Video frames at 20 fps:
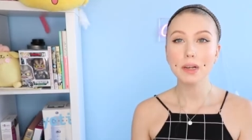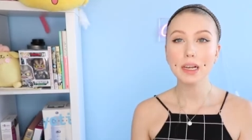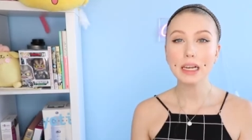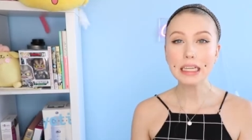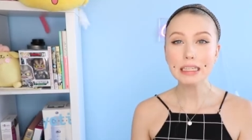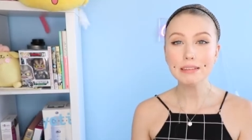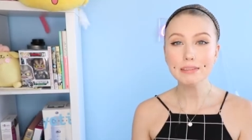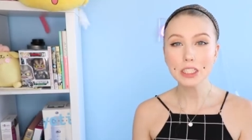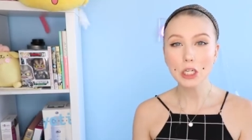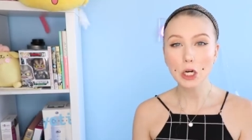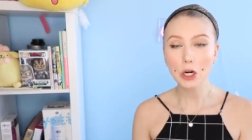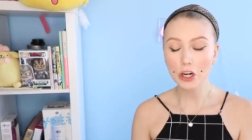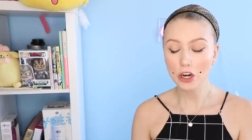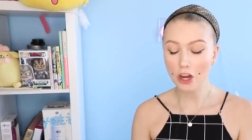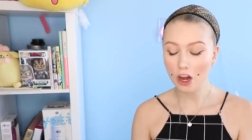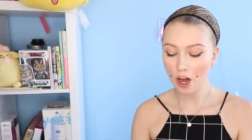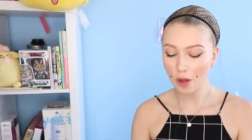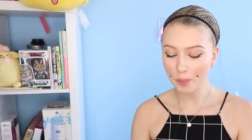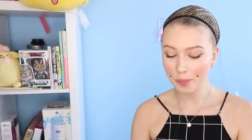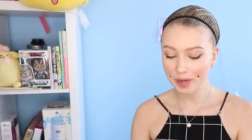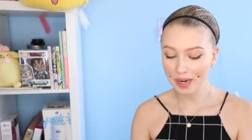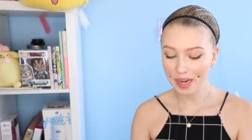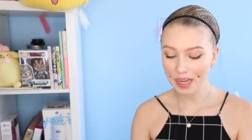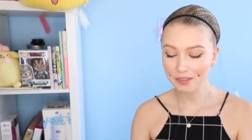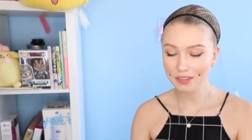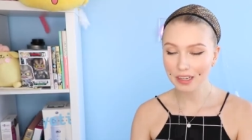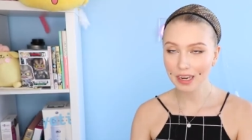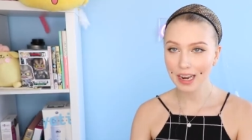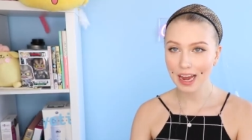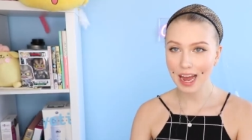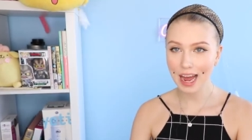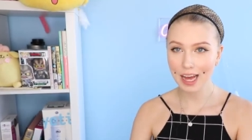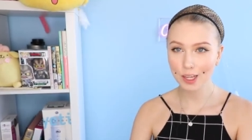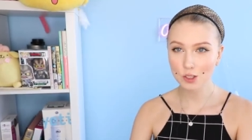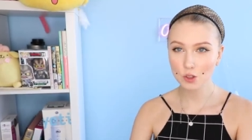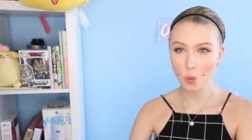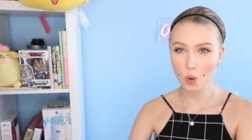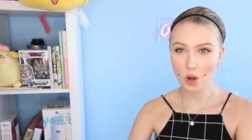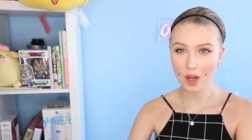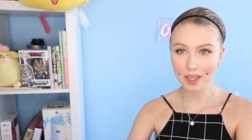Believe it or not, but I have the
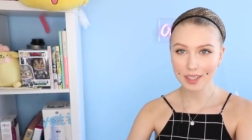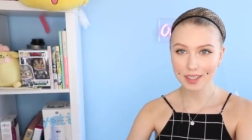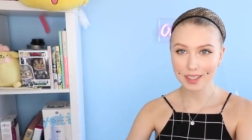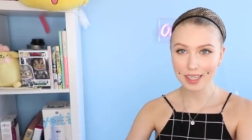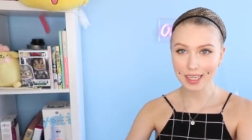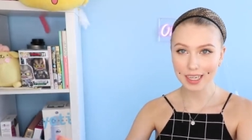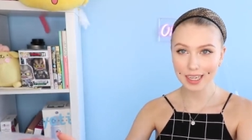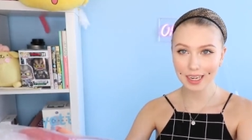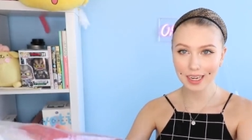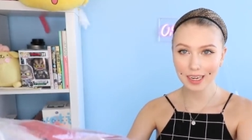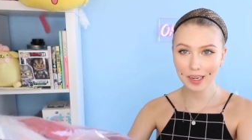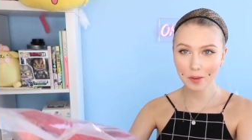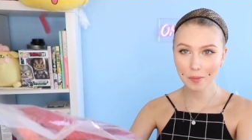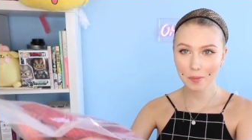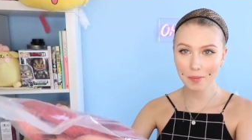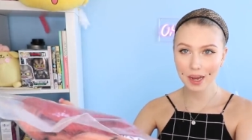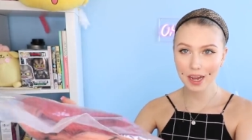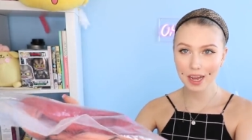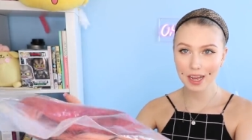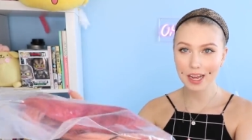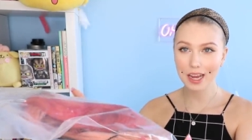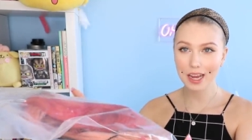last one in my